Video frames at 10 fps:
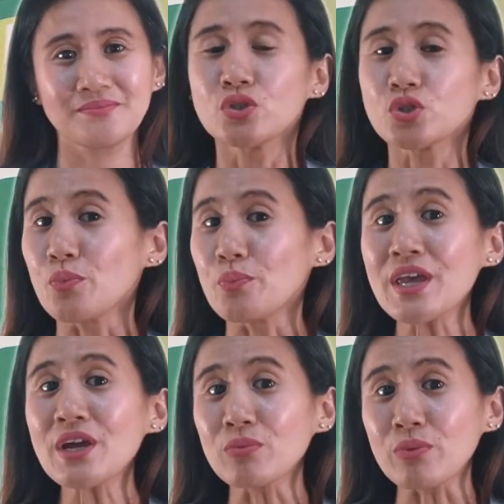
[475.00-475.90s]
So
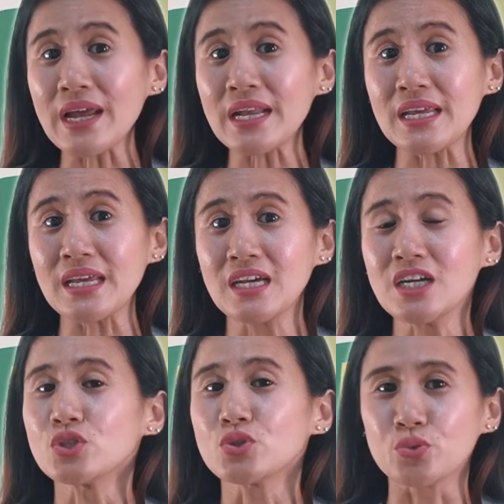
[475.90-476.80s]
be ready
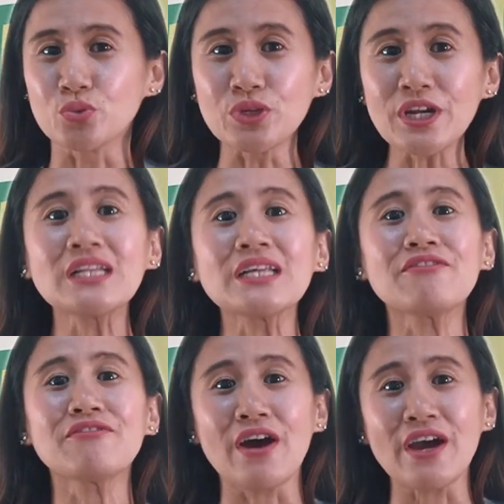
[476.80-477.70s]
to
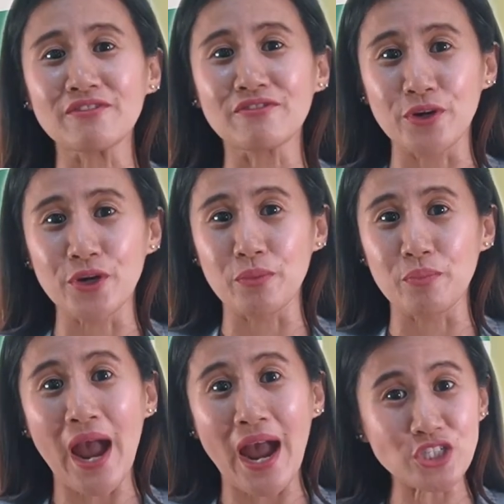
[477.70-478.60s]
really fight for your
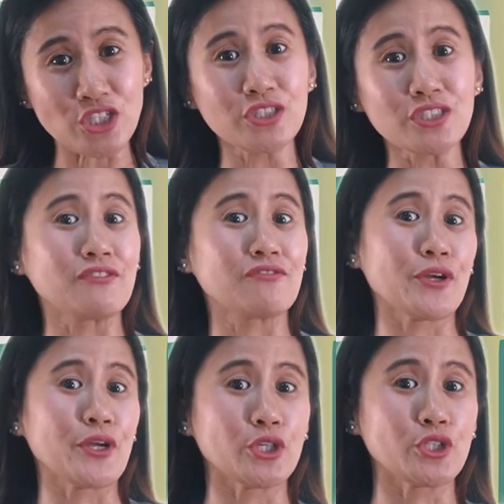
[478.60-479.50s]
passion and for
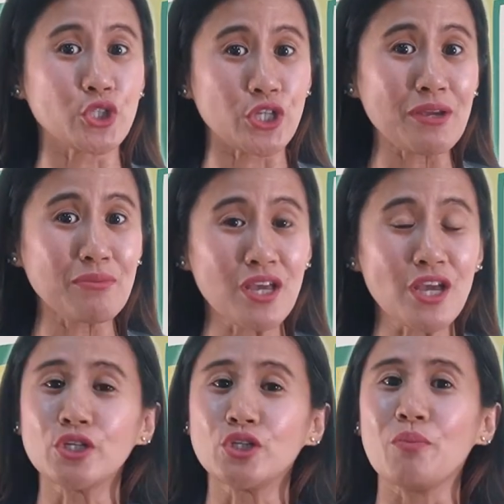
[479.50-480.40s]
your dream,
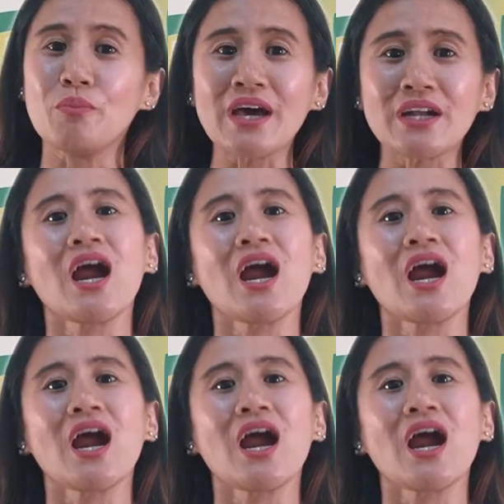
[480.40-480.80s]
no matter